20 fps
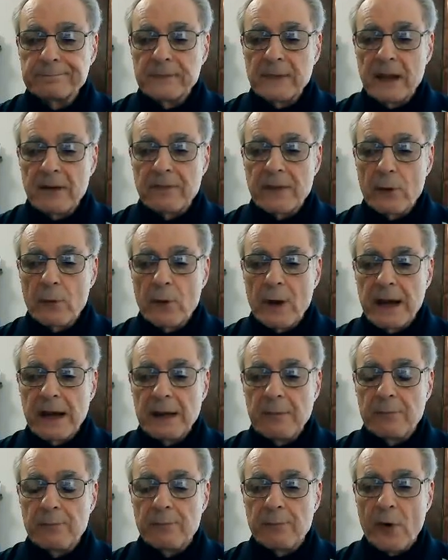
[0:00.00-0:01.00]
if there were
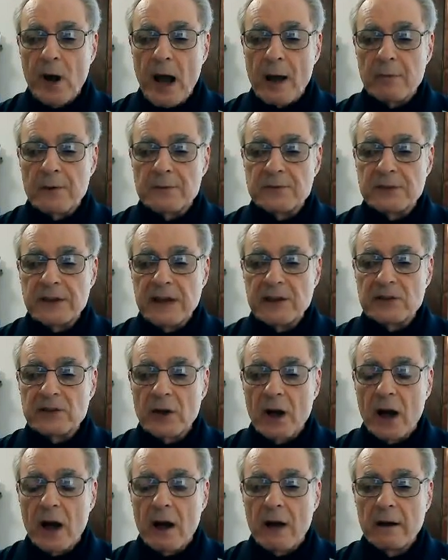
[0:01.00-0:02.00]
any problems they
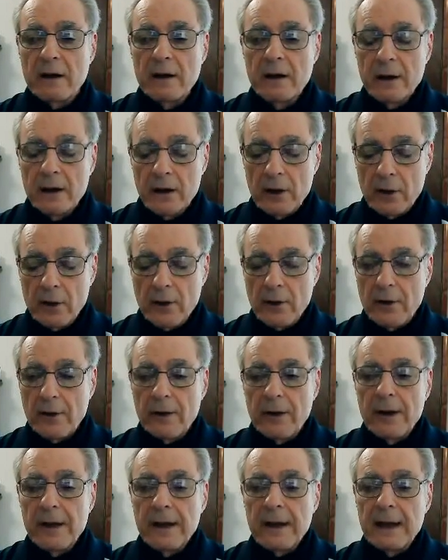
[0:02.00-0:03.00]
saw, or
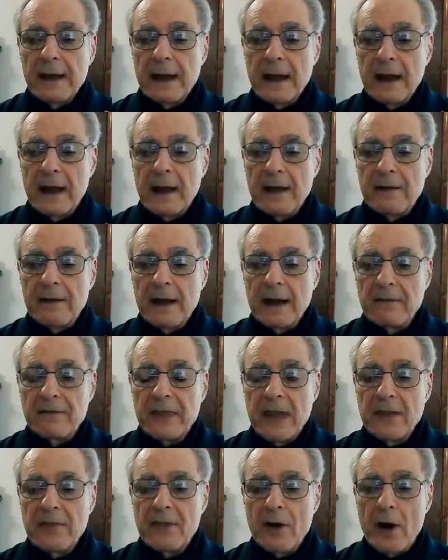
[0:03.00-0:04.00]
if
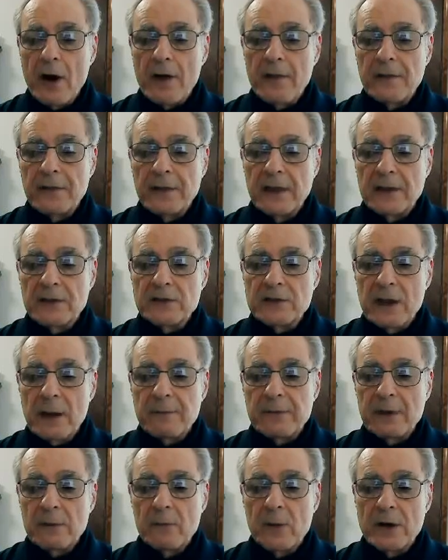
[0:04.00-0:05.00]
they thought that
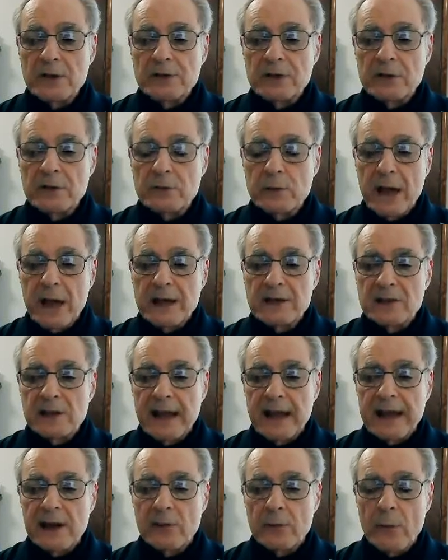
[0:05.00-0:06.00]
something wasn't
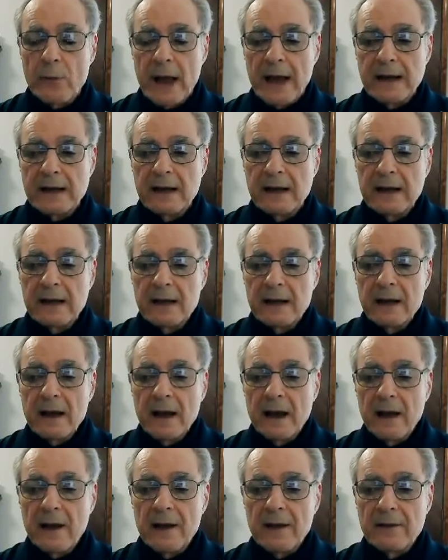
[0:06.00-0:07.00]
translated right,
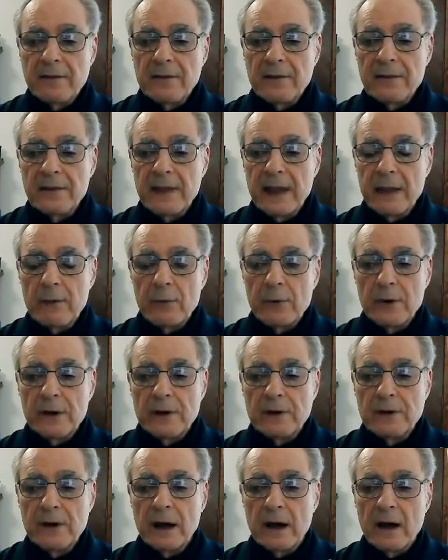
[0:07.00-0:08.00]
they
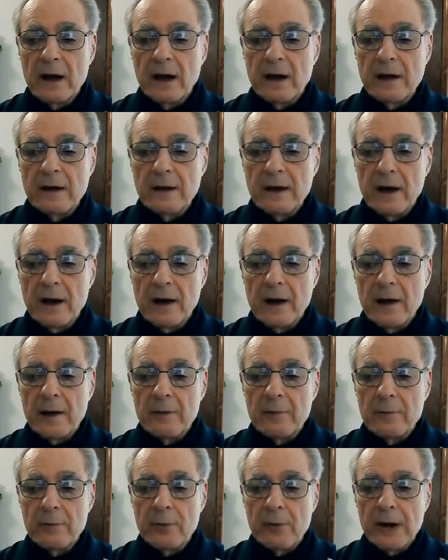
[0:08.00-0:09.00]
would
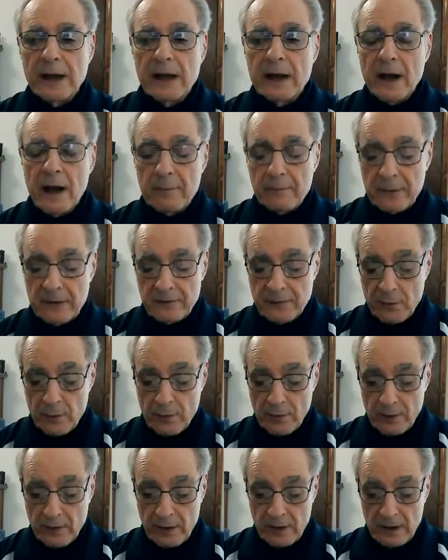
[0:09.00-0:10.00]
bring it up
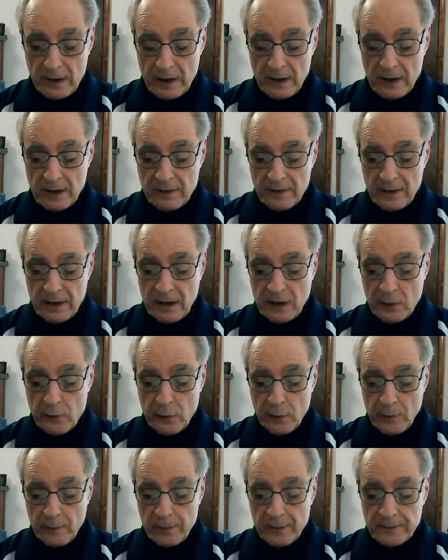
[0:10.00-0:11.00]
before the
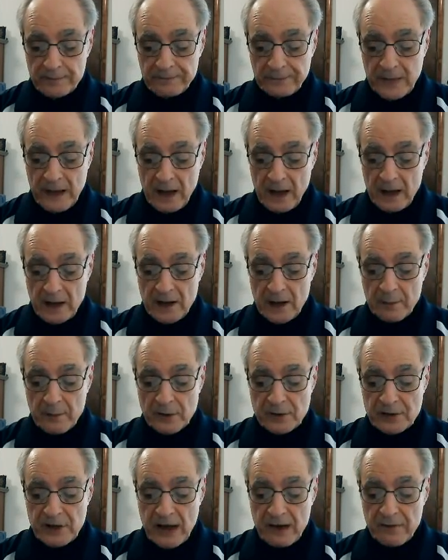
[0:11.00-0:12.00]
group. Number
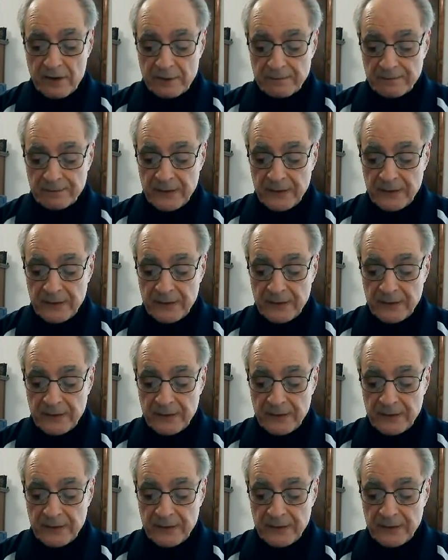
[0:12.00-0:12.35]
7,